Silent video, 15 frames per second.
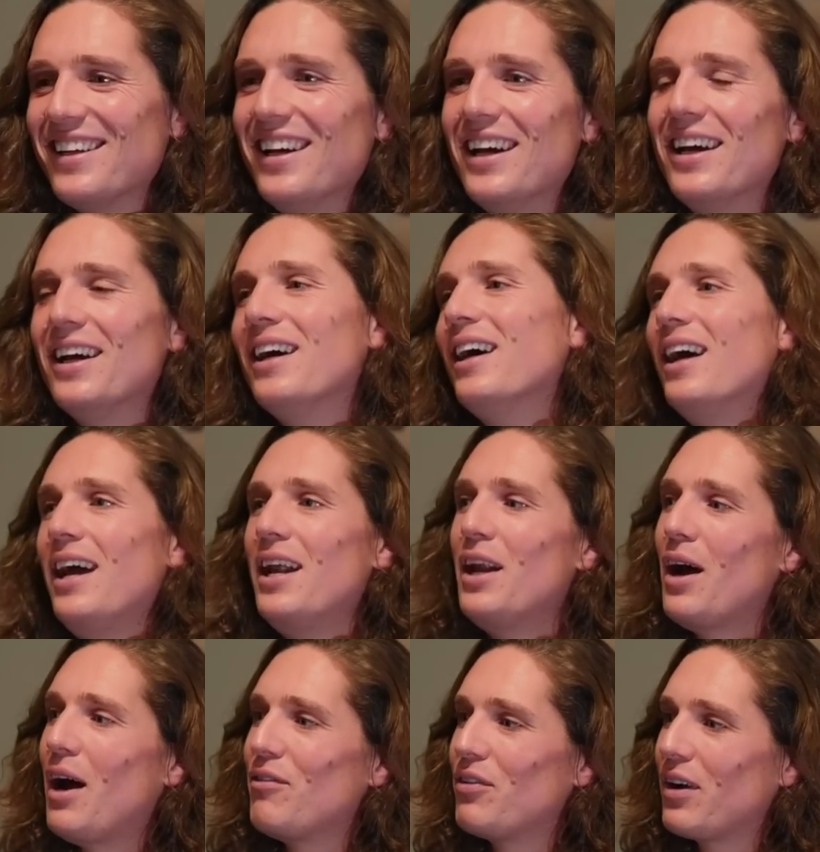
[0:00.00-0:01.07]
yeah. And
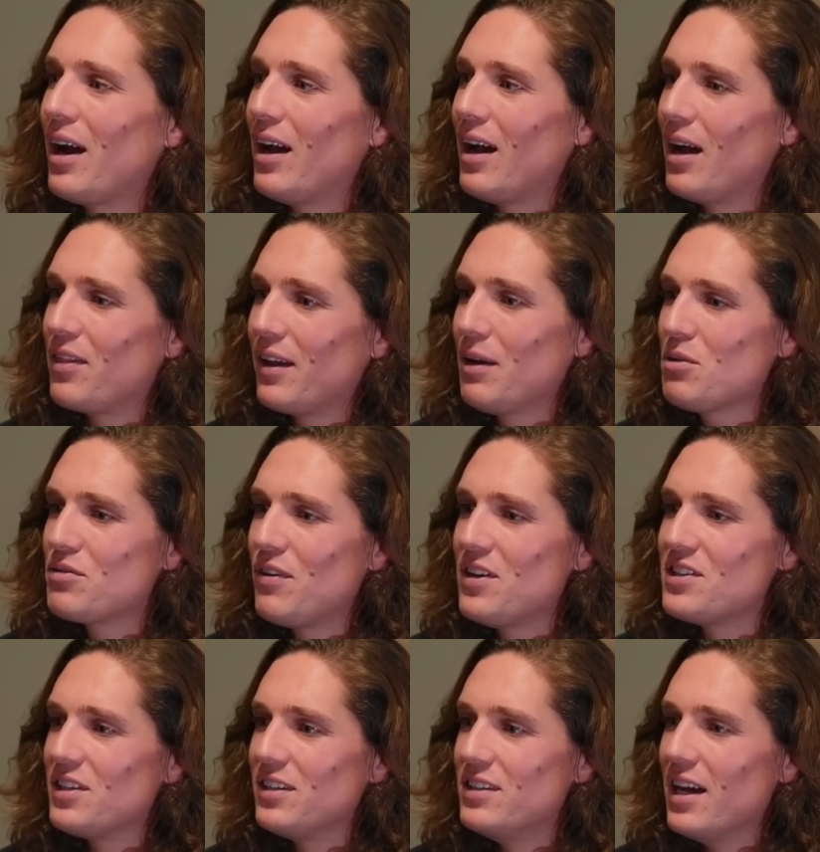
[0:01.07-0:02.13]
I forgot. I think I was
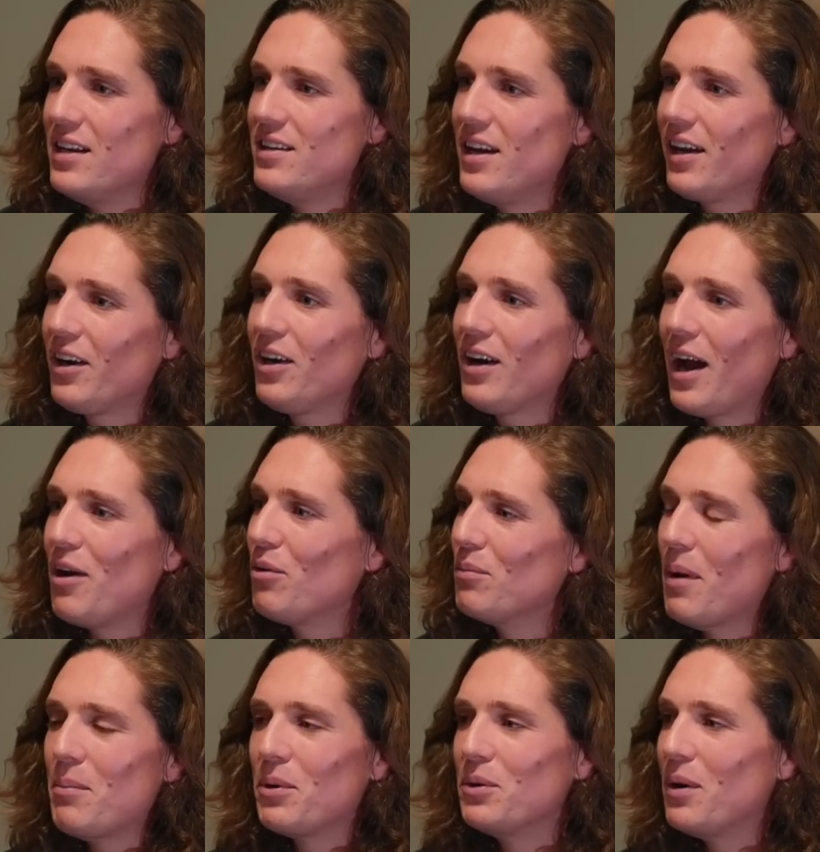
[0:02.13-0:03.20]
facing Dendecker. I don't
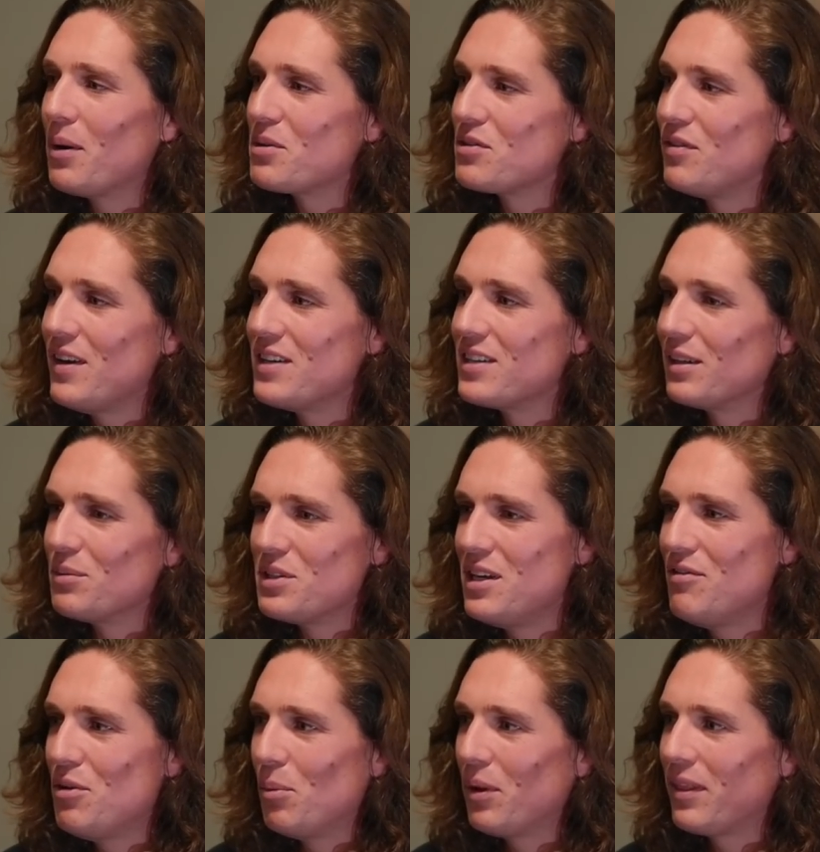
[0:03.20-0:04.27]
remember who I was facing. Was he
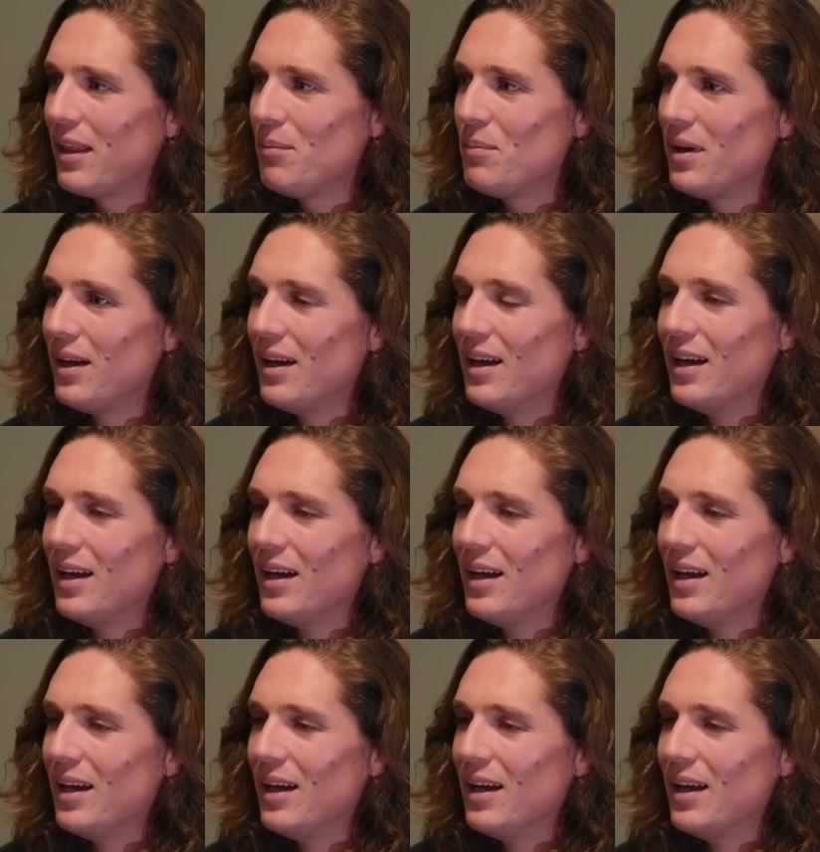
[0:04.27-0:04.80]
even with them?